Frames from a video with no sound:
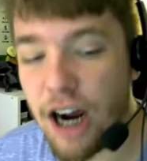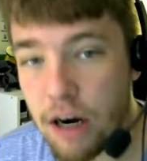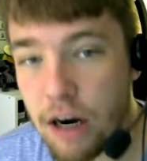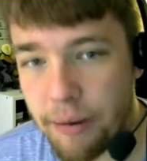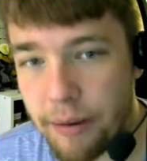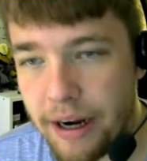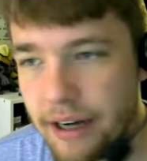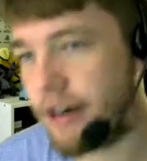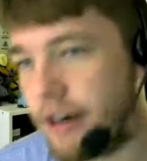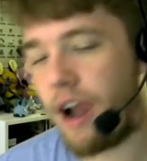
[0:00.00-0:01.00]
rubber band
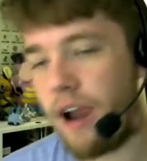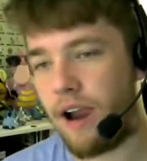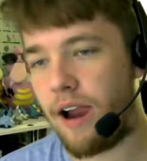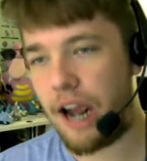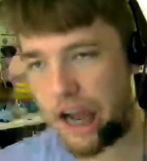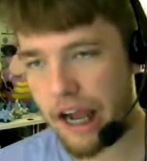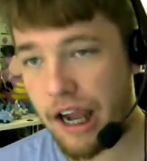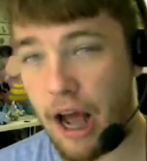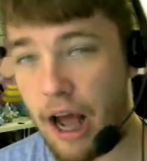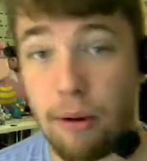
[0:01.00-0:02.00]
in
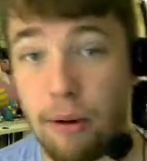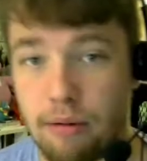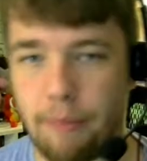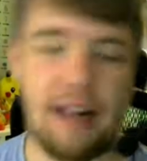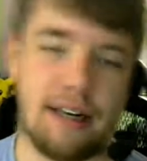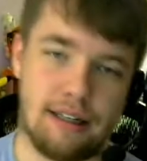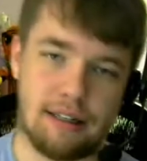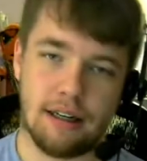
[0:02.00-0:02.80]
put a rubber band in.